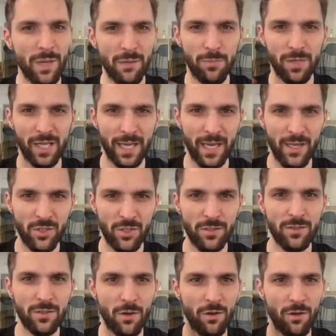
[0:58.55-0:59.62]

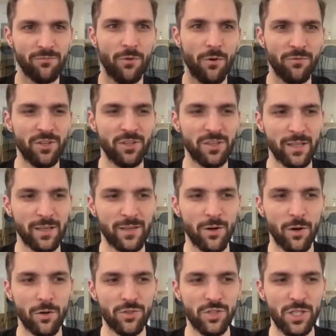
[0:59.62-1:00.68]
implications of the
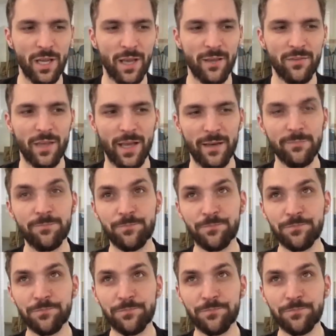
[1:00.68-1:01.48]
technology, and then